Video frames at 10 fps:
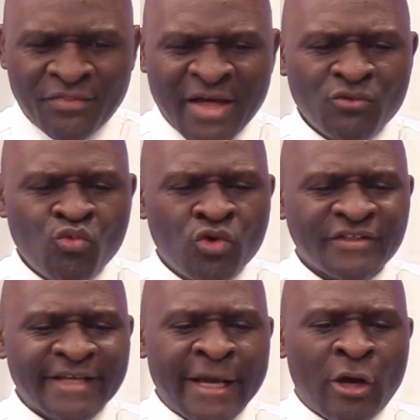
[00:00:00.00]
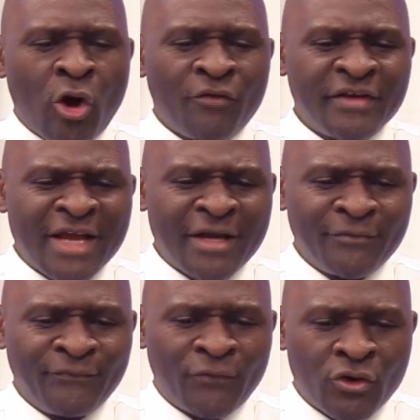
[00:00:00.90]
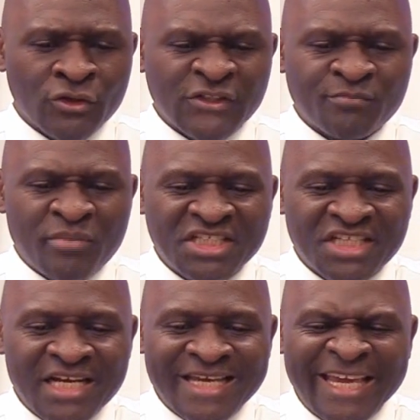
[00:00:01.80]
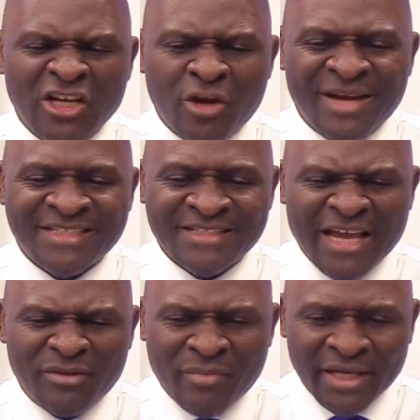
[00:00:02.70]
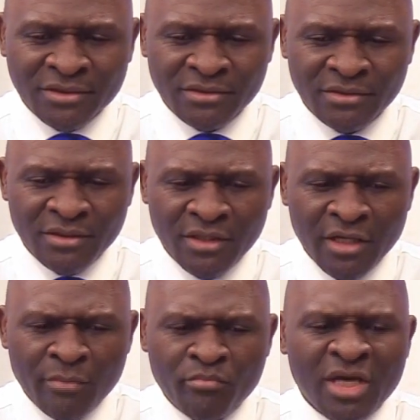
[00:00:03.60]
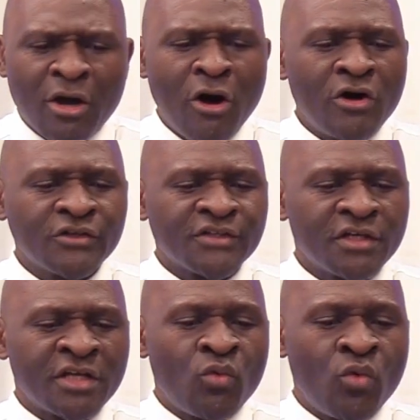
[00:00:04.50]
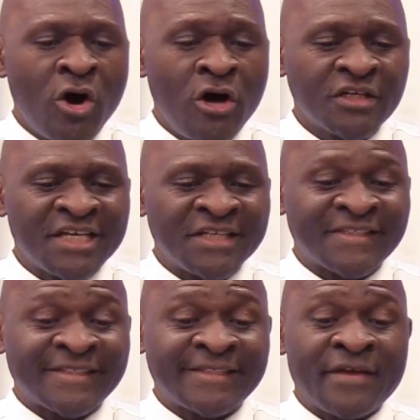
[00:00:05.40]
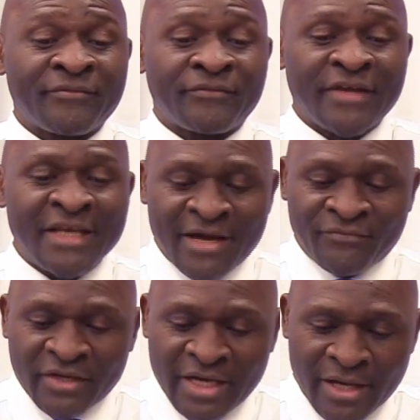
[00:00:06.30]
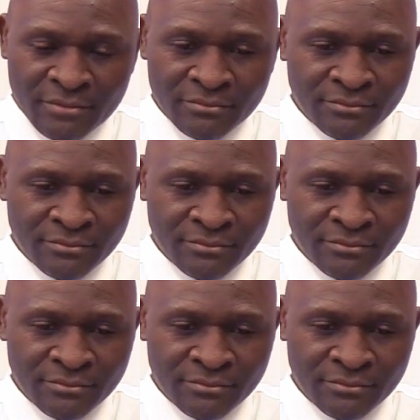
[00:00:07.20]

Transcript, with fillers: that was a covenant for a special kingdom assignment because the world is safe in Africa.